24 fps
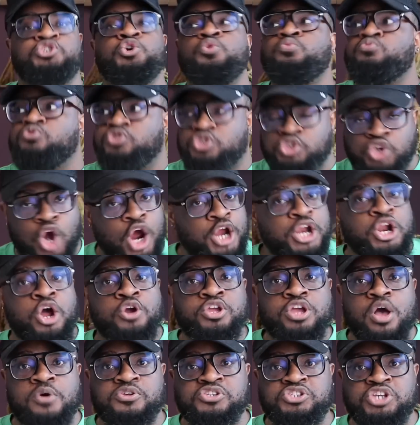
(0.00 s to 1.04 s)
you turned
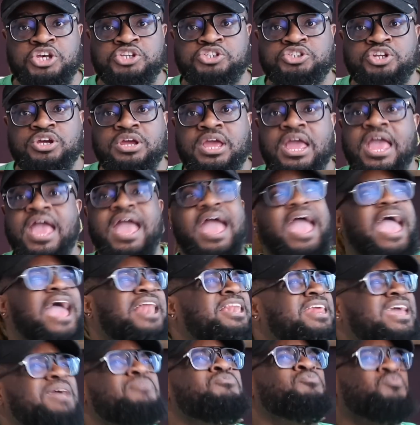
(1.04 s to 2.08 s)
on your sister, and
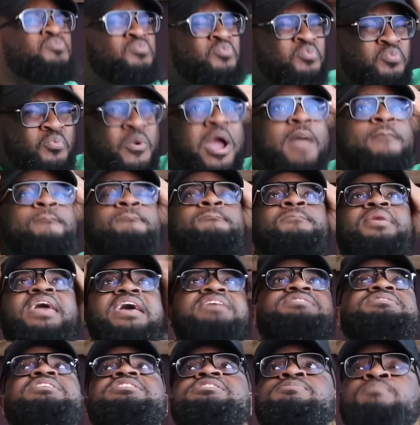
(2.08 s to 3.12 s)
then what
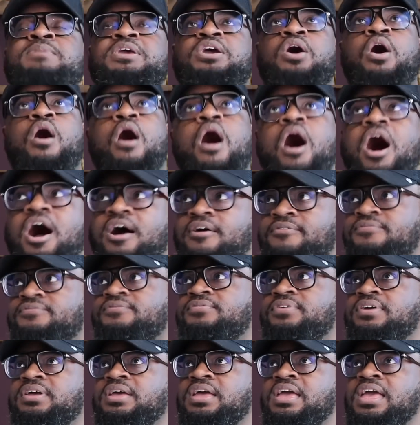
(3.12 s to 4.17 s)
pisses me off
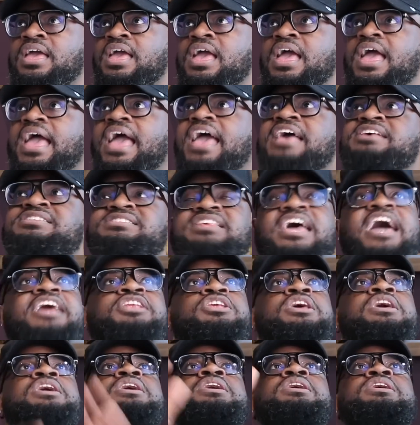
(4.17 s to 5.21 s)
is
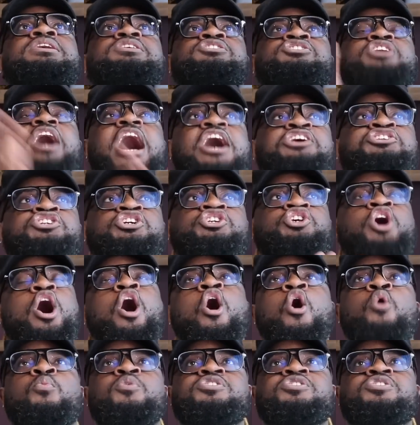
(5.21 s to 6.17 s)
that Tasha's whole